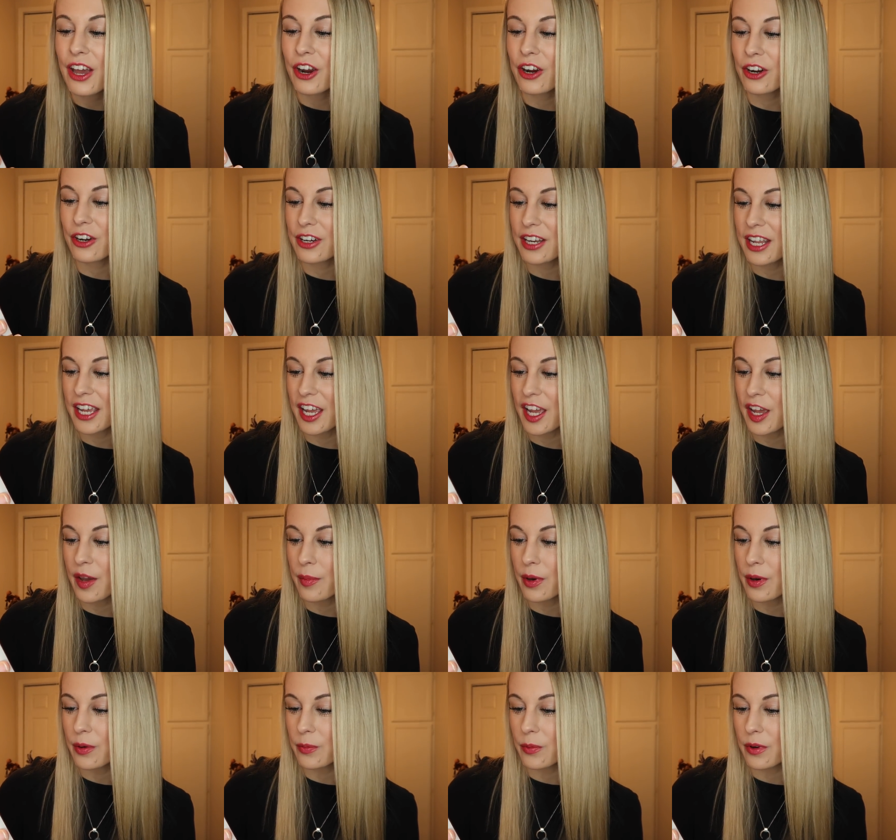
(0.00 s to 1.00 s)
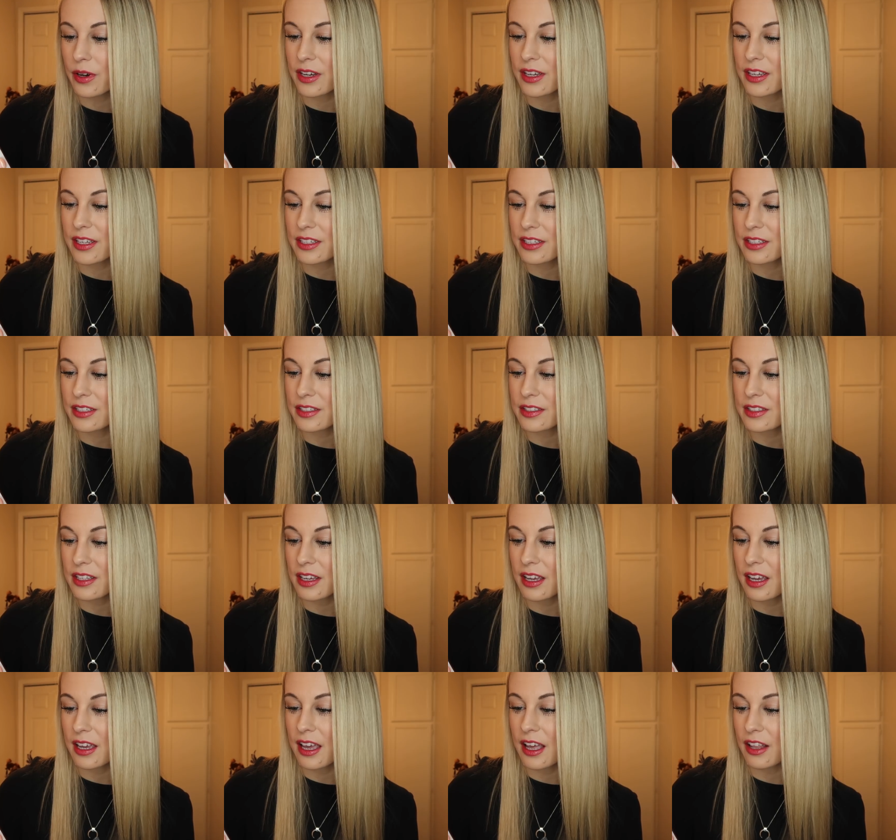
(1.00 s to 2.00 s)
Her name was
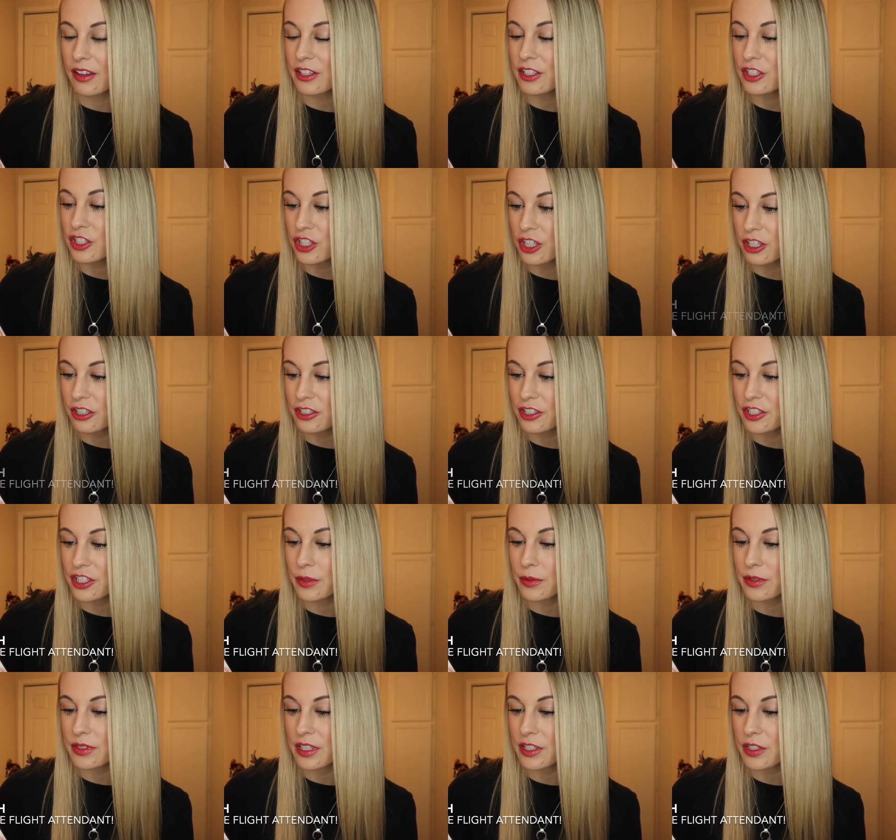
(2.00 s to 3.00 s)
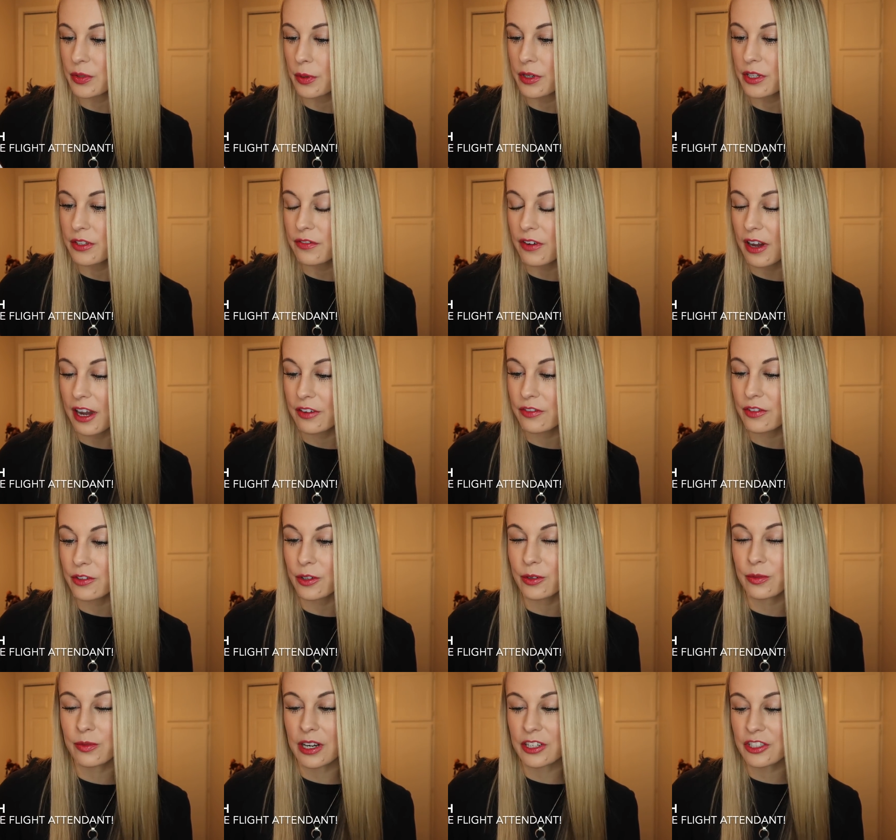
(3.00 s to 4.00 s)
Ellen Church. She was a
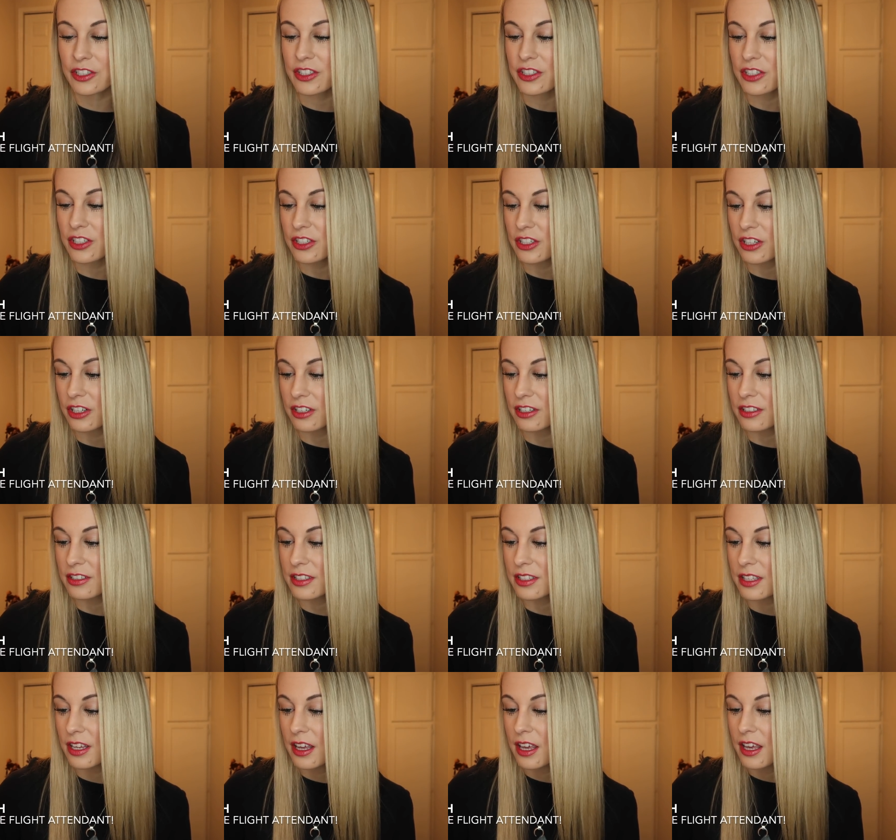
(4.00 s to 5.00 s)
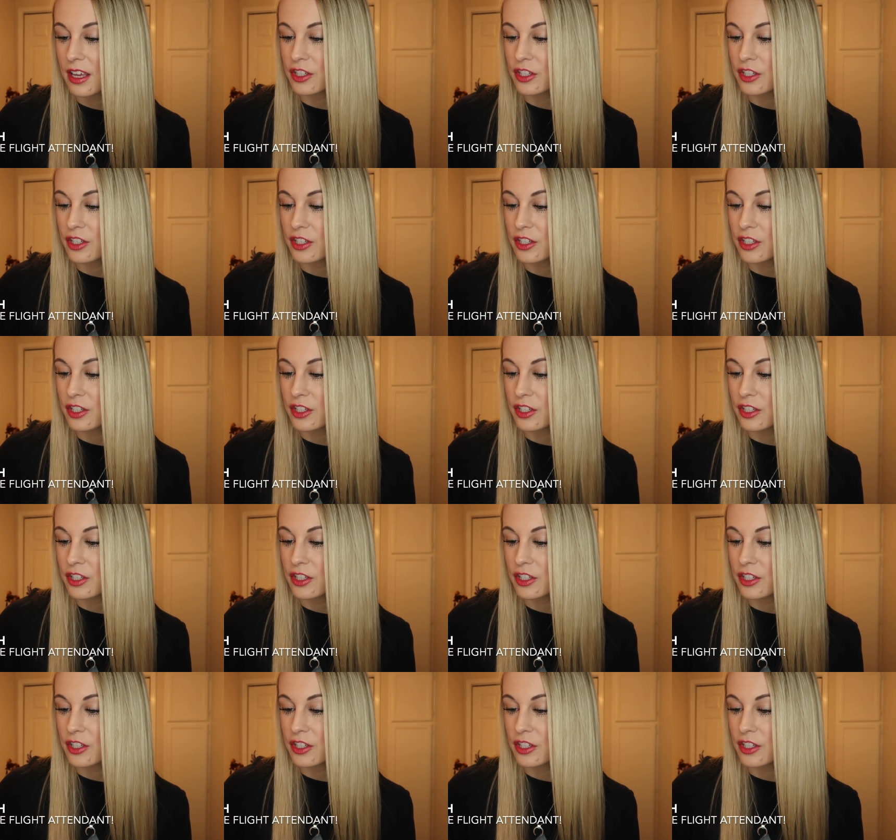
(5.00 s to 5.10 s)
25-year-old registered nurse.